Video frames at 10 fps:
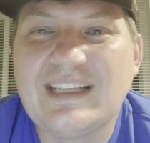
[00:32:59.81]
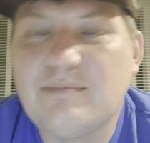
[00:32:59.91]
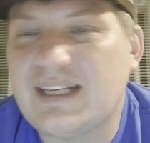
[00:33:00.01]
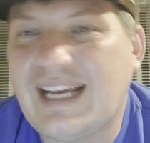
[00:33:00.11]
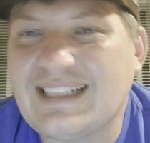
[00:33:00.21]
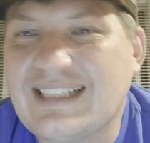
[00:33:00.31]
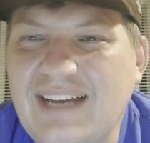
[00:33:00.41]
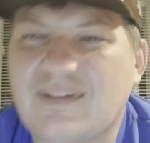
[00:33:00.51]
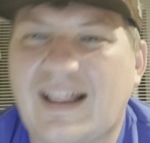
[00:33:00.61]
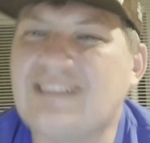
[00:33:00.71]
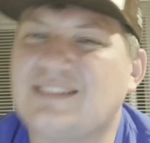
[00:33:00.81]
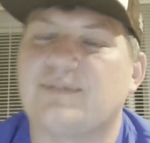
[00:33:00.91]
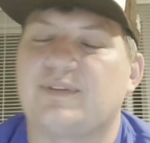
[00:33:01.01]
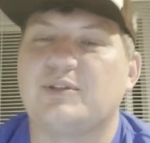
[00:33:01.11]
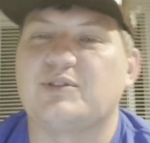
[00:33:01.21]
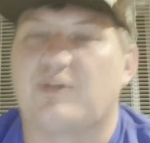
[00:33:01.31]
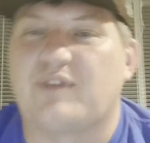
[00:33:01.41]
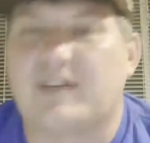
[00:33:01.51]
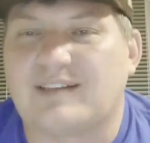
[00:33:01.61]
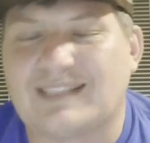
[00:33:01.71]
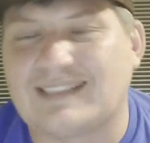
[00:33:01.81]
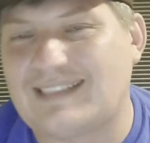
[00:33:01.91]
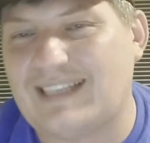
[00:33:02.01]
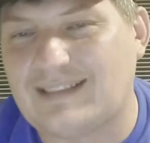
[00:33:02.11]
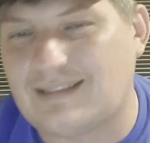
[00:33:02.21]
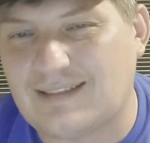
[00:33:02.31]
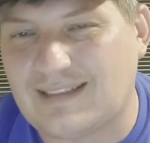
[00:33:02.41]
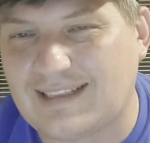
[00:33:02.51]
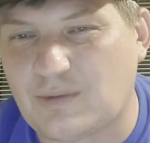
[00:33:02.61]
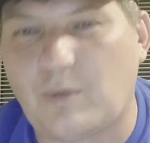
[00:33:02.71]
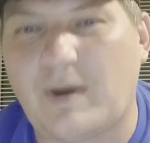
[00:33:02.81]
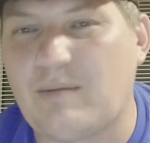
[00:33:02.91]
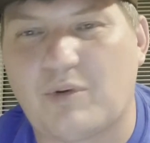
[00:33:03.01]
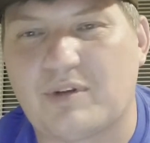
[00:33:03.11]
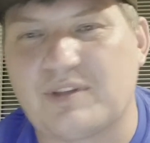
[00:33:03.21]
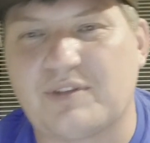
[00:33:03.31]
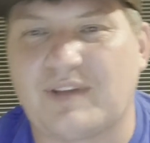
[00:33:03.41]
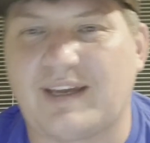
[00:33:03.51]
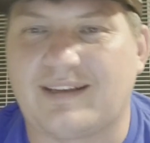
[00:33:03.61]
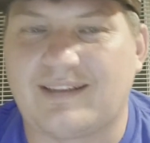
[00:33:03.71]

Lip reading: But guys, I have lots of loser videos. It's way more than you think.